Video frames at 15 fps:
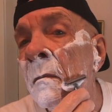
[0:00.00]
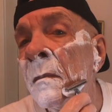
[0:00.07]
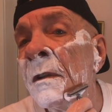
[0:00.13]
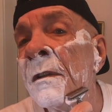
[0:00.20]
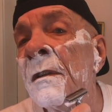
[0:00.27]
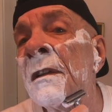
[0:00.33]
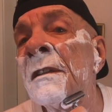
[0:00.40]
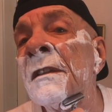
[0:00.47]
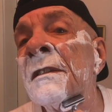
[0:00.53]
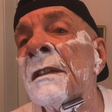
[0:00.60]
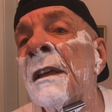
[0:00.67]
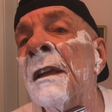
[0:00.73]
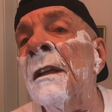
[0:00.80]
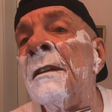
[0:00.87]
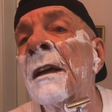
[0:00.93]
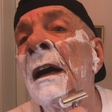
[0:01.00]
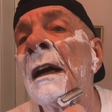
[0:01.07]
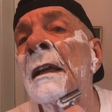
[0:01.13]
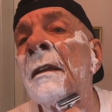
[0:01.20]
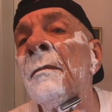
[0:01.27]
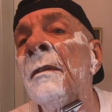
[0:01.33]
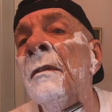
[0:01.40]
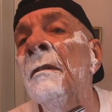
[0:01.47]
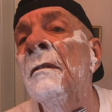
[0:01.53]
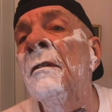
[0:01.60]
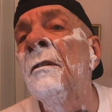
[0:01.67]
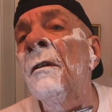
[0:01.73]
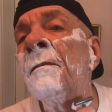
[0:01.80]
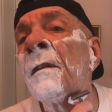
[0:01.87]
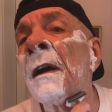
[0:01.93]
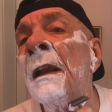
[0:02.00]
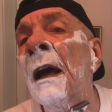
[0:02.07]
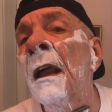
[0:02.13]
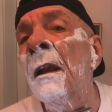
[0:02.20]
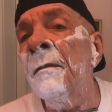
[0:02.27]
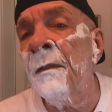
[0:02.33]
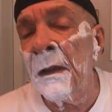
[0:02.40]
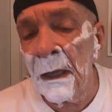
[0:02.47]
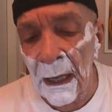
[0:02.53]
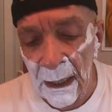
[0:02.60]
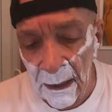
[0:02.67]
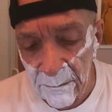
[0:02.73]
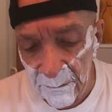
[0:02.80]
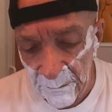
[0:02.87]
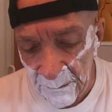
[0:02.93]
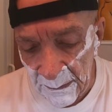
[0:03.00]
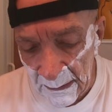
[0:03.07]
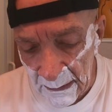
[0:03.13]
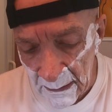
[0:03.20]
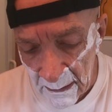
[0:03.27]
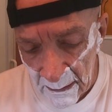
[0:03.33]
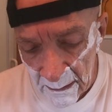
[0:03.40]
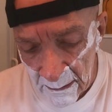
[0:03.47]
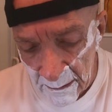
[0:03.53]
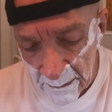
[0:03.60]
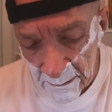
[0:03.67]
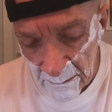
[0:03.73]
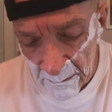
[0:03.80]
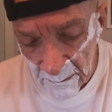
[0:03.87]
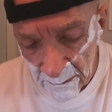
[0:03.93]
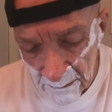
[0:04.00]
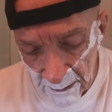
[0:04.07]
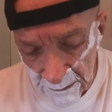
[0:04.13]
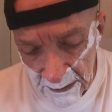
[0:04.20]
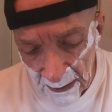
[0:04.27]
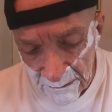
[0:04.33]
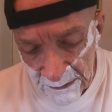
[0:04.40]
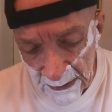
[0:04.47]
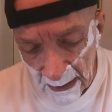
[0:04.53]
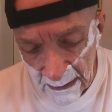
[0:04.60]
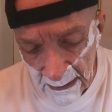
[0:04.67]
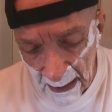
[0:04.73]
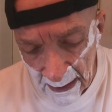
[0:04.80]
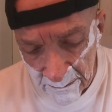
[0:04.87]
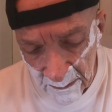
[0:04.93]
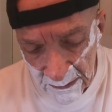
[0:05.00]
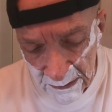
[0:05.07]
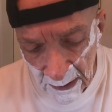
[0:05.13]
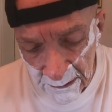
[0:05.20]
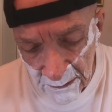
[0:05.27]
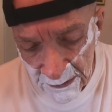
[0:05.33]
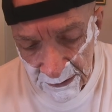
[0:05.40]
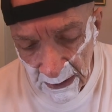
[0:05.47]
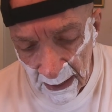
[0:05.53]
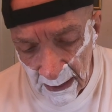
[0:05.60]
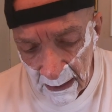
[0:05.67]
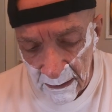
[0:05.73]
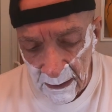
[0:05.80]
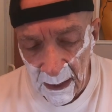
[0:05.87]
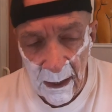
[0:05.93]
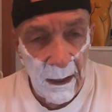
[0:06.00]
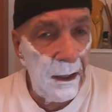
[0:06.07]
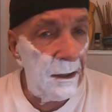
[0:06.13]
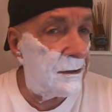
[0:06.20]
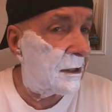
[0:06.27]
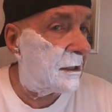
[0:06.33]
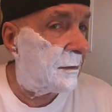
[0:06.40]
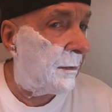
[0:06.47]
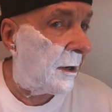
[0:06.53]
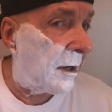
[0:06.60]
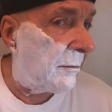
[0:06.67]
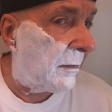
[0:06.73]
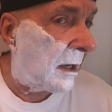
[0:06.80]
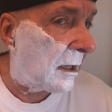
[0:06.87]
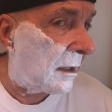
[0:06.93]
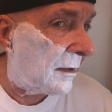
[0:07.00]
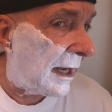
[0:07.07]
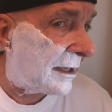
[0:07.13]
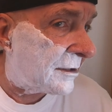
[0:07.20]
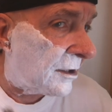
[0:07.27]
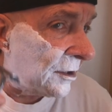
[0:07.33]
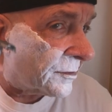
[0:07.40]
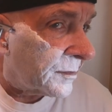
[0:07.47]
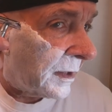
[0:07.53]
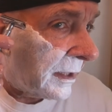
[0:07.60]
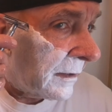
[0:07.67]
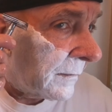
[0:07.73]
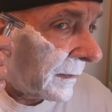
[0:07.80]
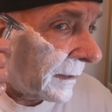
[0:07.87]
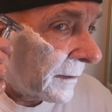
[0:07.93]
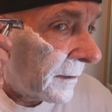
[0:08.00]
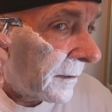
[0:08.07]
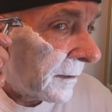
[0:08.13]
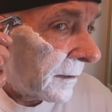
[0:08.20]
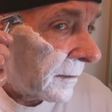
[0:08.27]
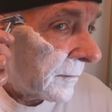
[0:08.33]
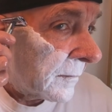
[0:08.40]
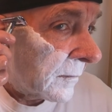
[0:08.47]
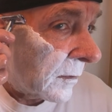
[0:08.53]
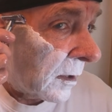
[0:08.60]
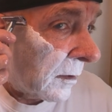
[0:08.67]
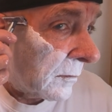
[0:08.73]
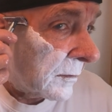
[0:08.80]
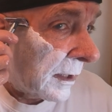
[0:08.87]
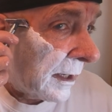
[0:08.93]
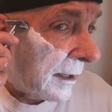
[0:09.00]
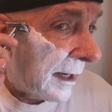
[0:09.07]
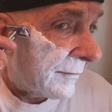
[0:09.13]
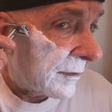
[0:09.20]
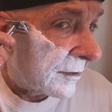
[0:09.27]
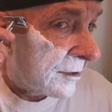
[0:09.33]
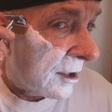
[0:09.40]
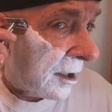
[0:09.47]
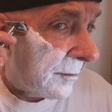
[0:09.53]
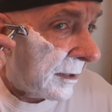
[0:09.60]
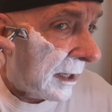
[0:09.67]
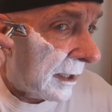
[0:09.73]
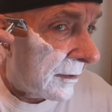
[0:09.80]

But you have to sign a document, and you'll find out if you get it that you have signed documents understanding that it is experimental. And that tells me, well, they don't have to tell me.